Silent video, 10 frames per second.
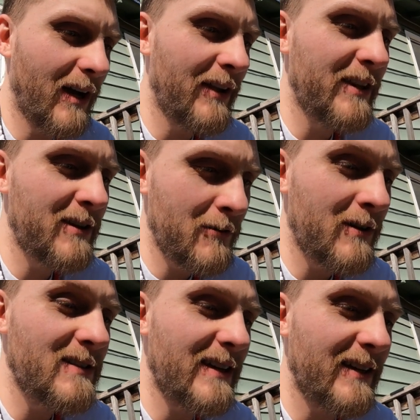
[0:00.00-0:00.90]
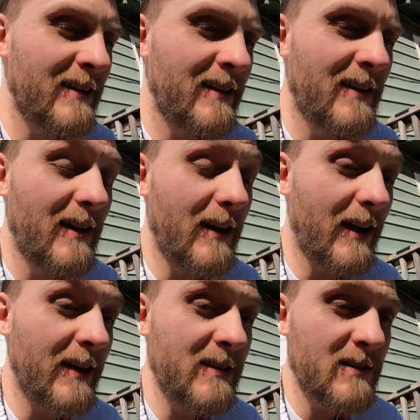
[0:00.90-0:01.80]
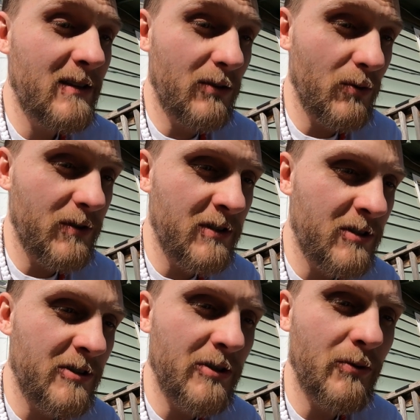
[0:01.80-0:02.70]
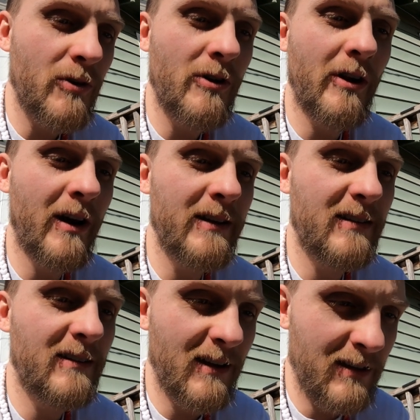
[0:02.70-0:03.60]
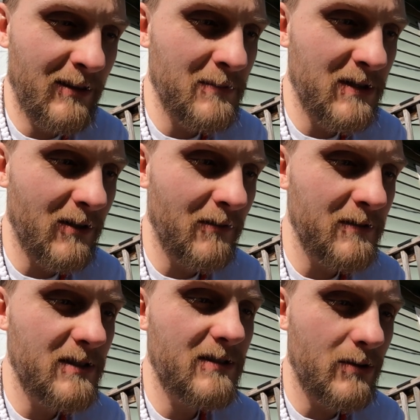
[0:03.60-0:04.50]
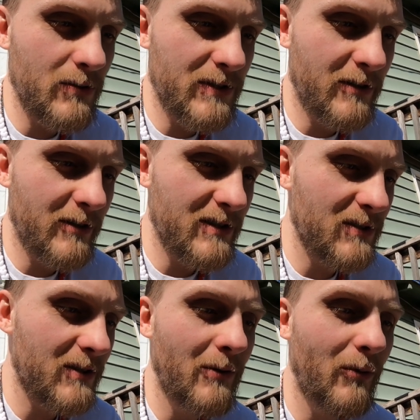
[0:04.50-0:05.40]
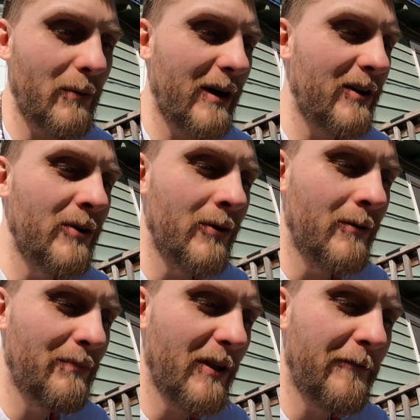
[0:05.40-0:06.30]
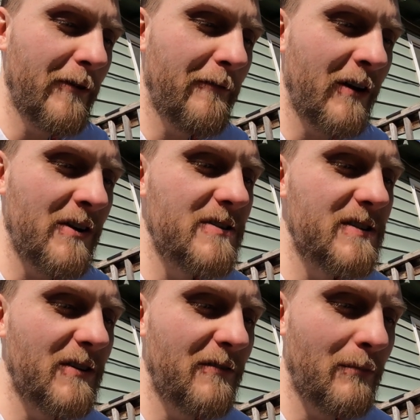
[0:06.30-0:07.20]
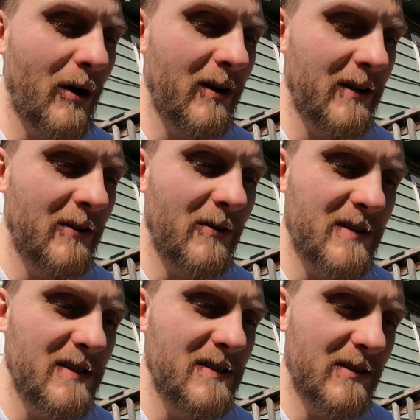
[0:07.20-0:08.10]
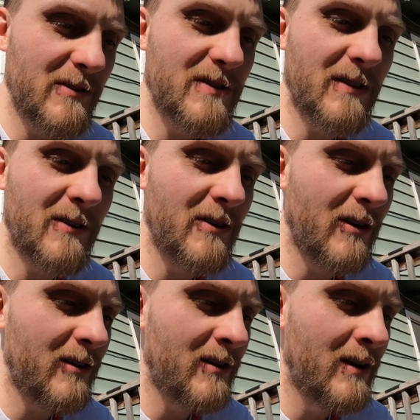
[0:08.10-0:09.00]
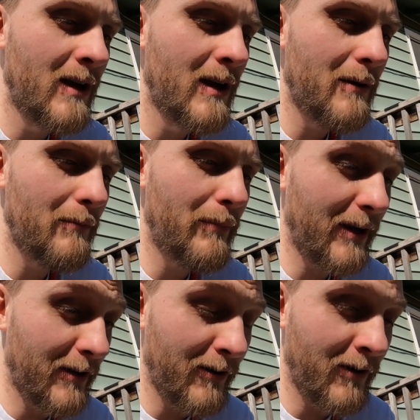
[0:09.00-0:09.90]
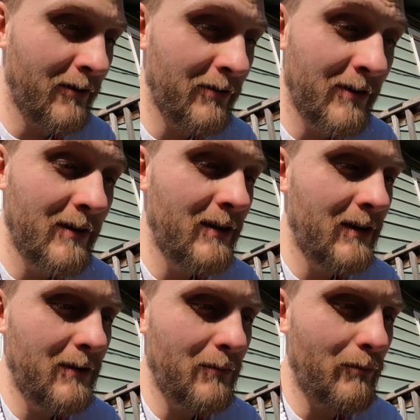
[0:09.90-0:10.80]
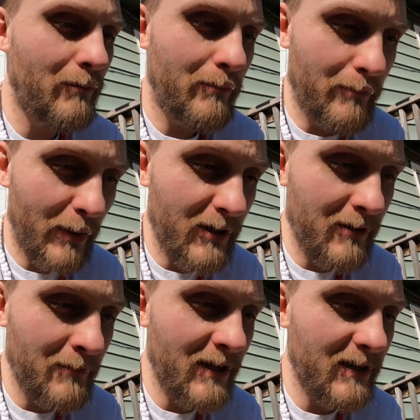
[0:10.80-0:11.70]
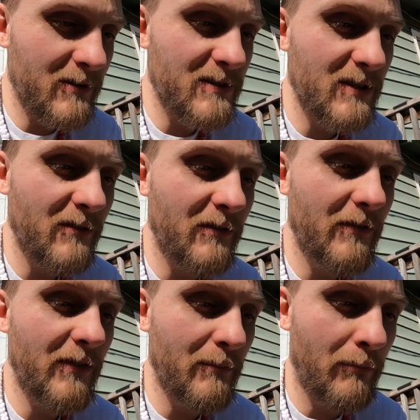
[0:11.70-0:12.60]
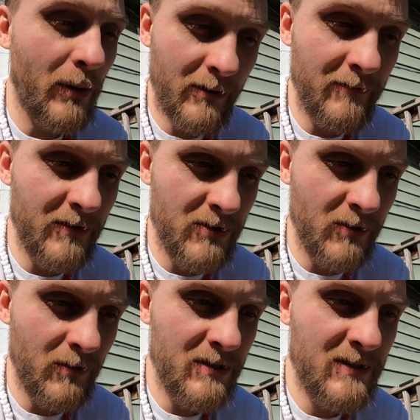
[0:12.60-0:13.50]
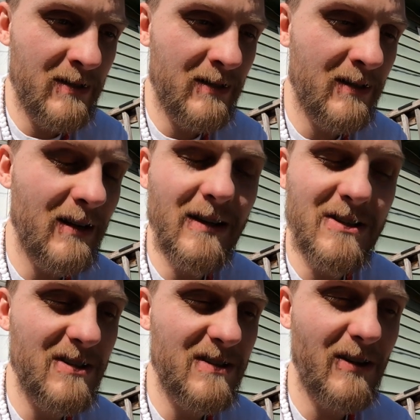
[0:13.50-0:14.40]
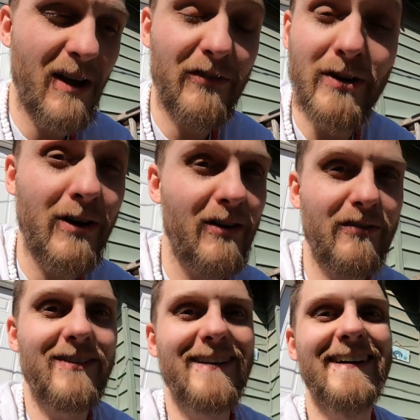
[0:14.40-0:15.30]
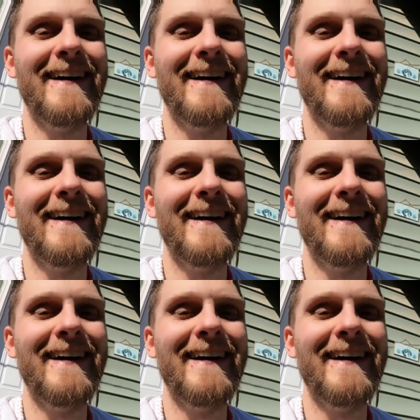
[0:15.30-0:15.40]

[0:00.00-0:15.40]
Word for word: I think you can take it. And you'll teach your children not to take themselves too seriously. What about you? If you find yourself mocking or teasing your son or daughter, back off. Better to make yourself the butt of the jokes and just laugh it off.